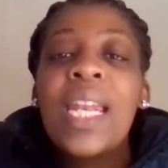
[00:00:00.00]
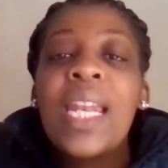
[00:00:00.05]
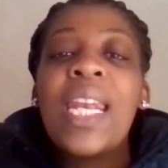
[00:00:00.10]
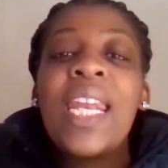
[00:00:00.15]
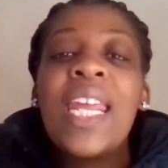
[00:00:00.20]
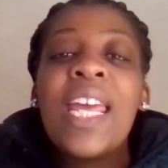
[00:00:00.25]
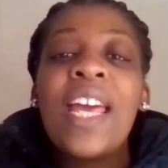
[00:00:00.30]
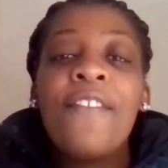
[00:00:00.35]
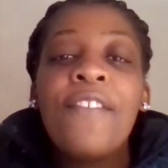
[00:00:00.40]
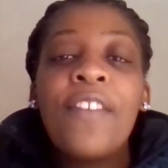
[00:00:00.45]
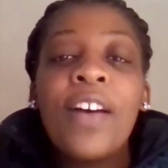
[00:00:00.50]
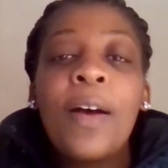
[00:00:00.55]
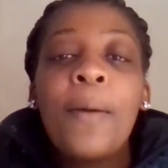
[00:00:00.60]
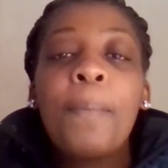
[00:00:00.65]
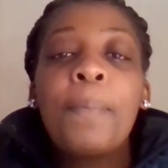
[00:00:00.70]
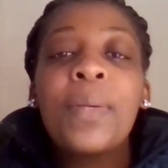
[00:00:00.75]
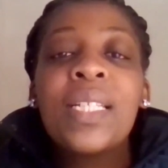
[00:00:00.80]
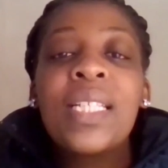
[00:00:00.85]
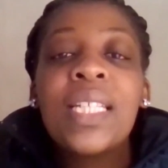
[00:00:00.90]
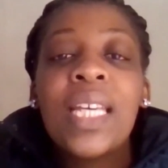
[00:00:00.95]

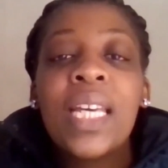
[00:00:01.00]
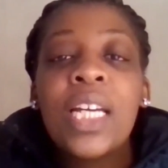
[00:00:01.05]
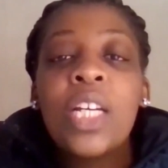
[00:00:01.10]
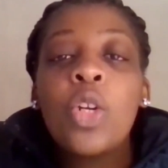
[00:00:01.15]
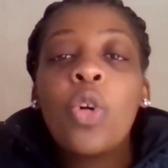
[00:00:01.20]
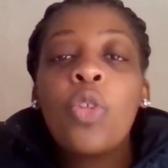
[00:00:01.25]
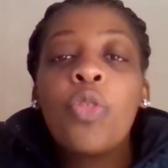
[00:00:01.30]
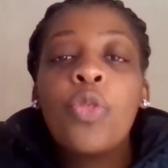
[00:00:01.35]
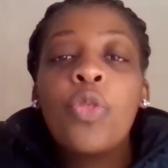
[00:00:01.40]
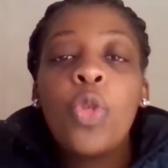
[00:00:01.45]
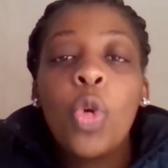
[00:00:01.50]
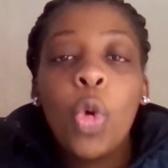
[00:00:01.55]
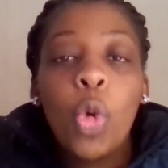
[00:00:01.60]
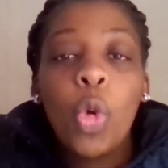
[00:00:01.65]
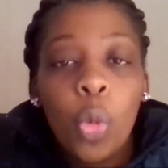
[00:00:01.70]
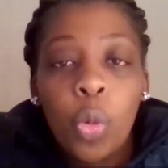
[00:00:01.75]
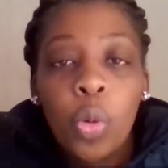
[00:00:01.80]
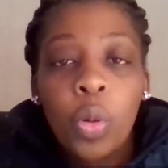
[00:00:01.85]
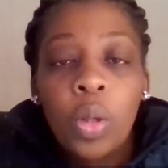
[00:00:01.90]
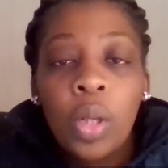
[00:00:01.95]
Never be scared of
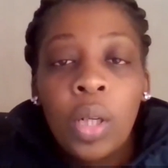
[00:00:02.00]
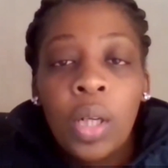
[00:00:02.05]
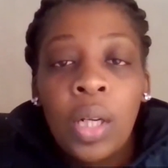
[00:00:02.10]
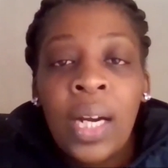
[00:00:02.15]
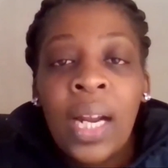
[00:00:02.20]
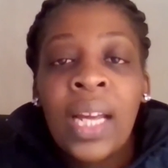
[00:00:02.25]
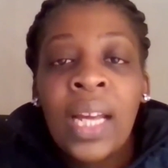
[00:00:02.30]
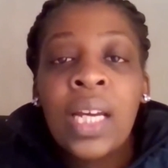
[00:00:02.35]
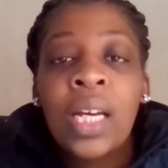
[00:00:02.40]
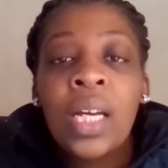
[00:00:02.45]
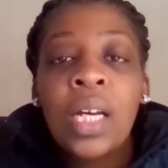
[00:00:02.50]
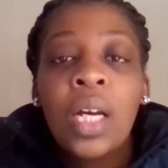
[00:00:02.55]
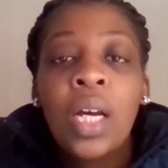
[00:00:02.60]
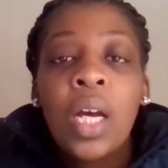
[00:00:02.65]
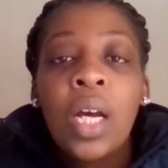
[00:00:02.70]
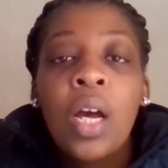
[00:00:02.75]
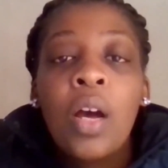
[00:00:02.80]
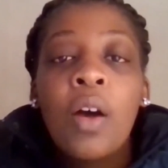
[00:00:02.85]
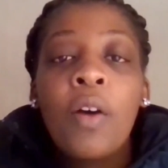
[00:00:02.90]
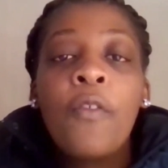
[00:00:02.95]
no. Like,
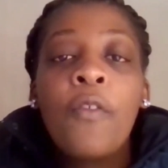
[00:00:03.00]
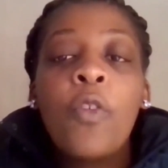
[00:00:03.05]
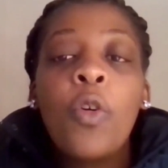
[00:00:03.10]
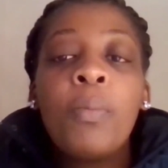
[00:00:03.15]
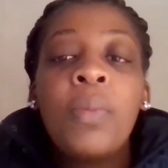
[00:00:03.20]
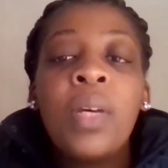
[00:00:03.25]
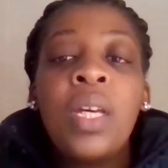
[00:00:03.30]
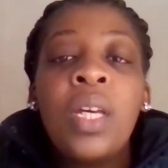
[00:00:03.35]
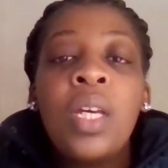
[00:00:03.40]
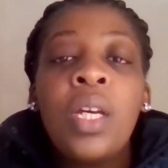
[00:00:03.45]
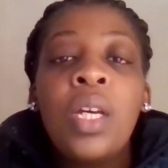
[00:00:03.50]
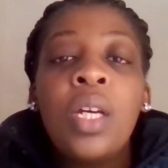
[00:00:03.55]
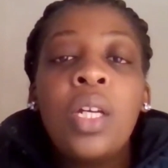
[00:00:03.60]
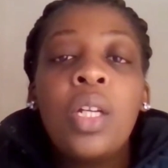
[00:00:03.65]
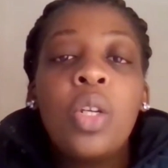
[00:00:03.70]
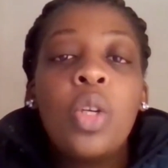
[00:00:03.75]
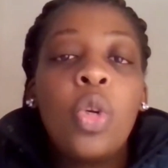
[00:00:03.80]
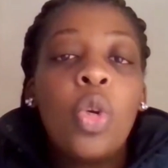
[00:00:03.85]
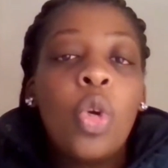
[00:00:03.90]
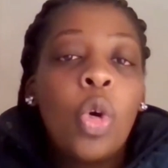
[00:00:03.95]
for me,
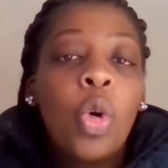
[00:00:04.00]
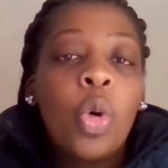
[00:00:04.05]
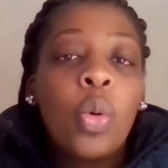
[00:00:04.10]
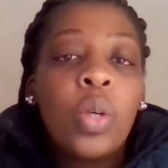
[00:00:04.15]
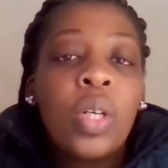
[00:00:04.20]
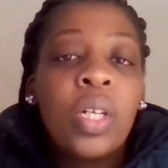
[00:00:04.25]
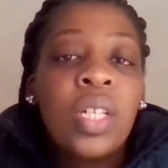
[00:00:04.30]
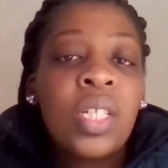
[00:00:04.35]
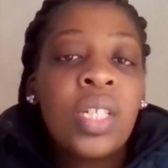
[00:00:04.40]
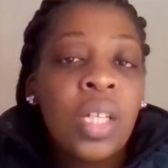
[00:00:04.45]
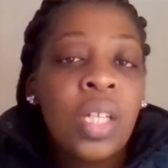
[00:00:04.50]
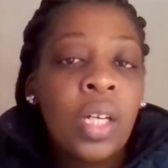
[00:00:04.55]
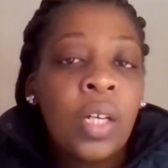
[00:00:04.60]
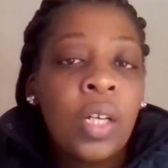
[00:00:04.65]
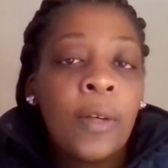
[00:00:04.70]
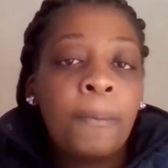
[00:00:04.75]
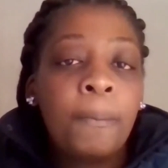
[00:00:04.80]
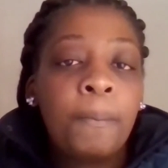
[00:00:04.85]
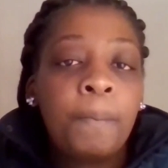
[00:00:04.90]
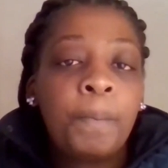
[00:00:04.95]
no is
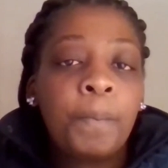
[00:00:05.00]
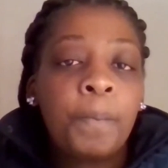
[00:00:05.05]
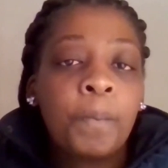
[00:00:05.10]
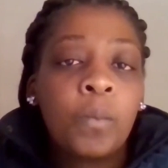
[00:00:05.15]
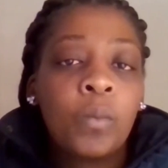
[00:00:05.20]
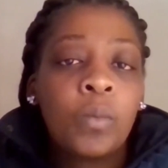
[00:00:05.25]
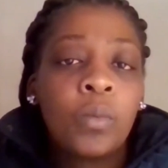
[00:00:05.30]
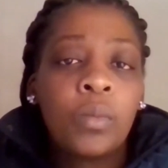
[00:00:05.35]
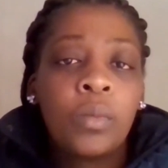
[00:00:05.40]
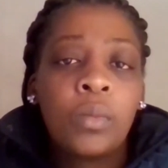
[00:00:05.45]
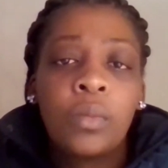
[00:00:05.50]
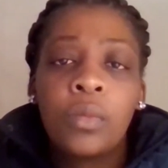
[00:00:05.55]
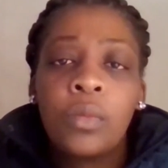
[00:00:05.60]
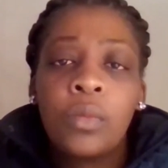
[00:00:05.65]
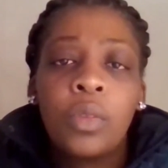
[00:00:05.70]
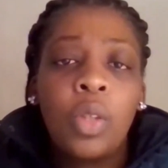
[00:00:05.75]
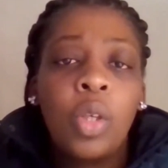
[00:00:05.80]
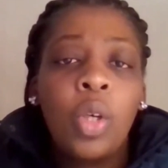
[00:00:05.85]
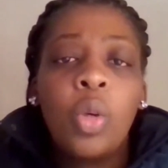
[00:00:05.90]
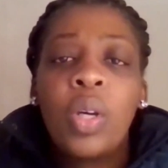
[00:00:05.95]

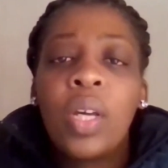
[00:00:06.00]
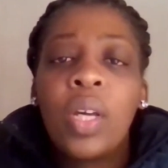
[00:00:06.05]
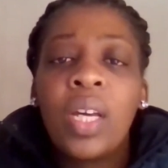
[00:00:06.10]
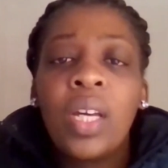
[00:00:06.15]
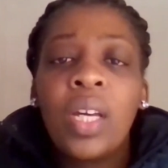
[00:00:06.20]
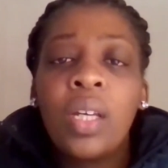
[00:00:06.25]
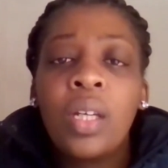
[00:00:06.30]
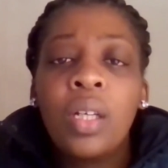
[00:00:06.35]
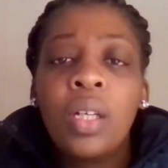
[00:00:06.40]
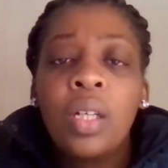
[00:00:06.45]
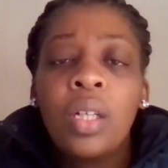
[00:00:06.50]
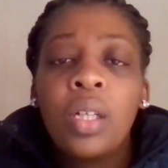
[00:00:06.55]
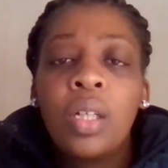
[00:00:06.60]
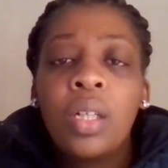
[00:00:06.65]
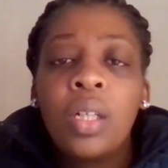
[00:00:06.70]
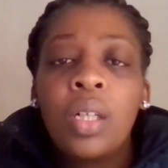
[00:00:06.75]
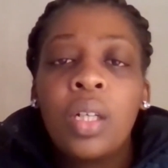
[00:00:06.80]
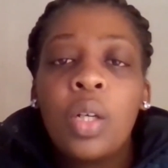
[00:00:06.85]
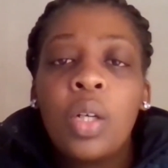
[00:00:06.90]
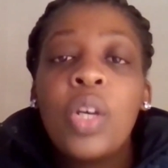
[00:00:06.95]
okay,
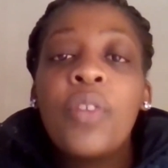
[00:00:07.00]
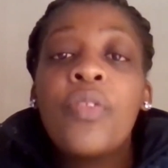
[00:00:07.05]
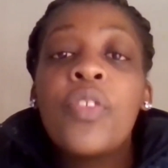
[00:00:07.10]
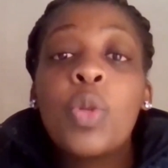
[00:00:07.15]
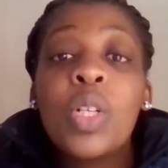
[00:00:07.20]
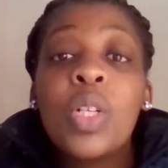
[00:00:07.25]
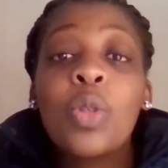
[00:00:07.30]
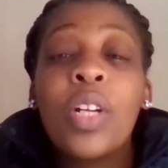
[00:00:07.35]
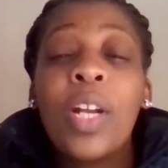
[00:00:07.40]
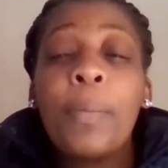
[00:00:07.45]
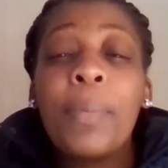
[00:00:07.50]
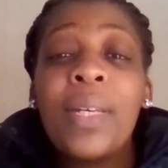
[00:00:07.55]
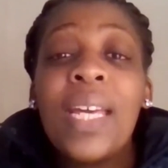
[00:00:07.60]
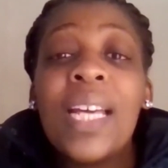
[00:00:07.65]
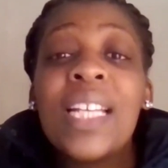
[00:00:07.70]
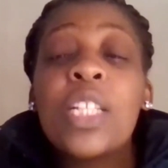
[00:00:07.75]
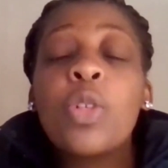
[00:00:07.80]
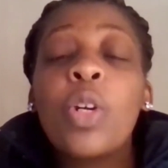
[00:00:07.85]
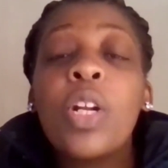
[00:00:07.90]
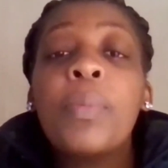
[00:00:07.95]
if it was going to be
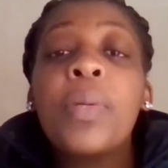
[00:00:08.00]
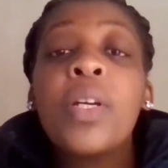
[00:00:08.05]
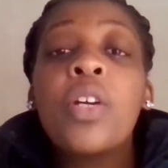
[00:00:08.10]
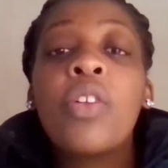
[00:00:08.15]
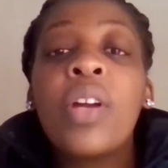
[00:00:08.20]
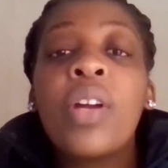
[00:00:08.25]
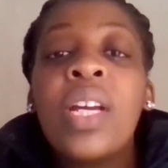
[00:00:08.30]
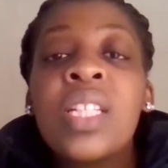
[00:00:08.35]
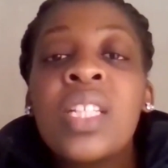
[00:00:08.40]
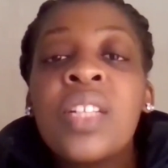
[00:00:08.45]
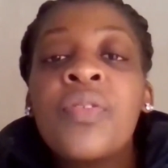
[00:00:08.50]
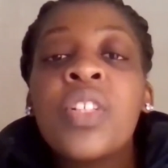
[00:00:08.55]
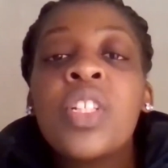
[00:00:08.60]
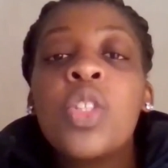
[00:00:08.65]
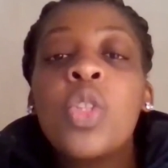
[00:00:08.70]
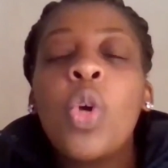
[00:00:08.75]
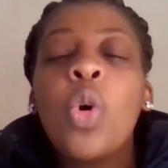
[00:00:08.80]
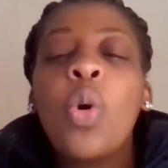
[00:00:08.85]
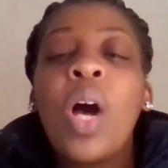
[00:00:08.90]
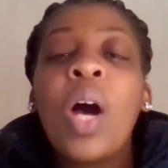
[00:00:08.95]
yes, it's going to be great. If it's
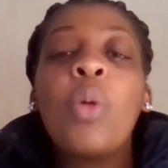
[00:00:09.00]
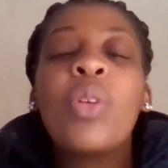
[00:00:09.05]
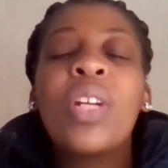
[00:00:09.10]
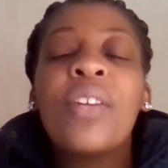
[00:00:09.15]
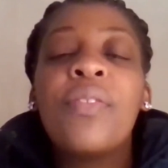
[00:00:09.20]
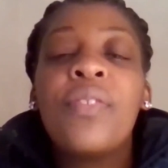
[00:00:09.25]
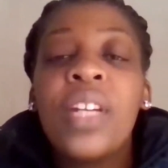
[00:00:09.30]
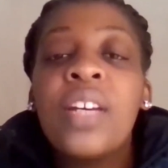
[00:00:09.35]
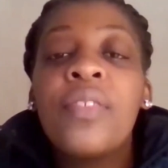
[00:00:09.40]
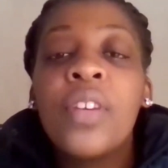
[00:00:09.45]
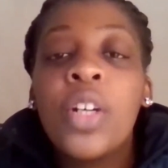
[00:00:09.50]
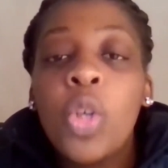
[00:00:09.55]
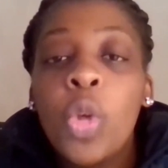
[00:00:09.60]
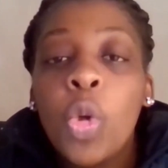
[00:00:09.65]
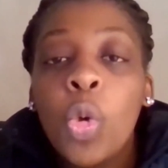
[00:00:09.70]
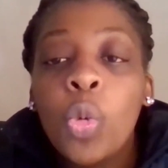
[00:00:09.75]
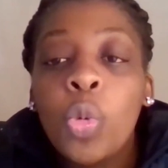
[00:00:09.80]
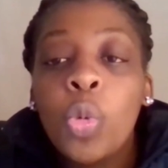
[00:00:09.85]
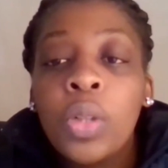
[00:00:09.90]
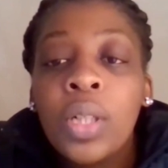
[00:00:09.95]
no, I would have never
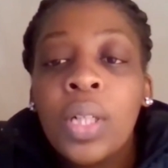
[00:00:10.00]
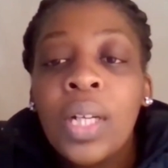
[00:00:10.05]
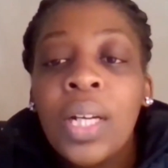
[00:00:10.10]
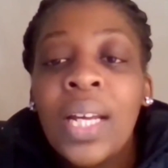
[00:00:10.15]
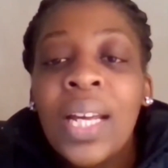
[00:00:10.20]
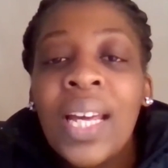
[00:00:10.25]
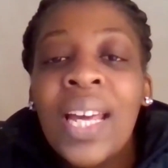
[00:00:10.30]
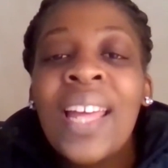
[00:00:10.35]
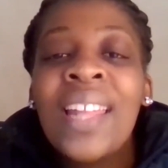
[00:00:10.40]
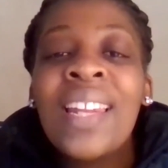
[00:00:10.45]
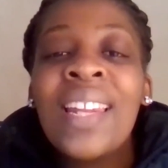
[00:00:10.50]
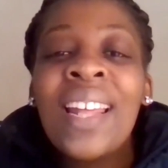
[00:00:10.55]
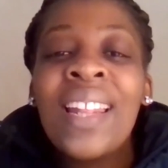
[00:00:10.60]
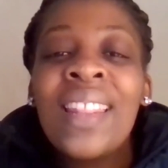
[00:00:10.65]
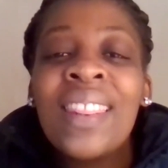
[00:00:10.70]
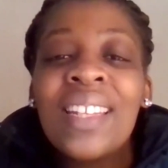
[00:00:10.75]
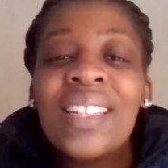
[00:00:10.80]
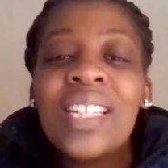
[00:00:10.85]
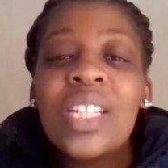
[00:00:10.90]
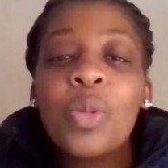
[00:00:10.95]
known.
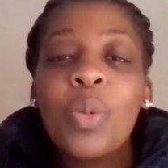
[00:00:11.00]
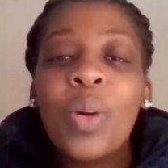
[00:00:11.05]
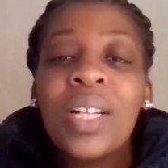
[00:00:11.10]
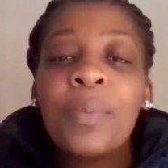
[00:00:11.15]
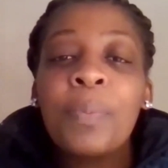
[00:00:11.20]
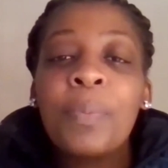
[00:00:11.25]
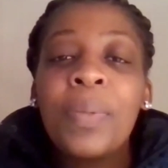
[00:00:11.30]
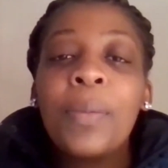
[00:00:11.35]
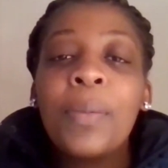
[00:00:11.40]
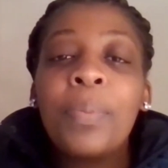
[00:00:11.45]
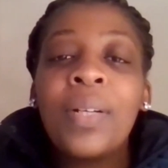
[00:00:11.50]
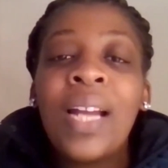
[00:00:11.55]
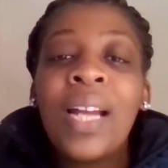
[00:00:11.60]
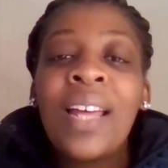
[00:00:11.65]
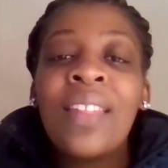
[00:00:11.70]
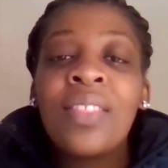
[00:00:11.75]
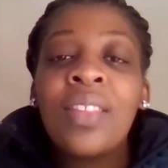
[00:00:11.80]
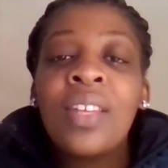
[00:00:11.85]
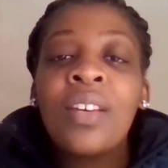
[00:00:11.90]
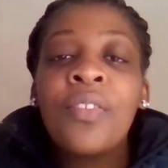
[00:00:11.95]
And this is what people, I
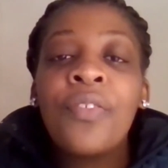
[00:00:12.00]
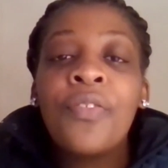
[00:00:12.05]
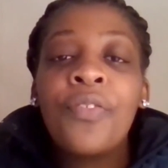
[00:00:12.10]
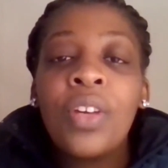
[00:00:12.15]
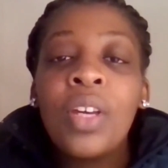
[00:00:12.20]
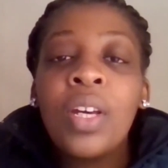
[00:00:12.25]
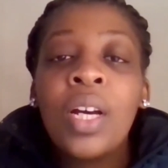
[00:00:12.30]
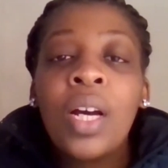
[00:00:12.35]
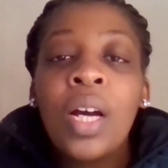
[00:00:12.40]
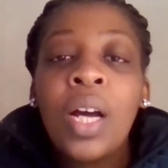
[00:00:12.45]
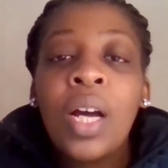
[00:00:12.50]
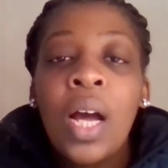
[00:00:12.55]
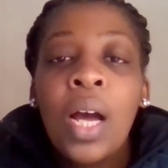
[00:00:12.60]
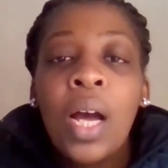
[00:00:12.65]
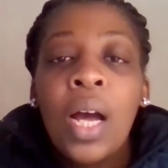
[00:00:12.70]
think, fear.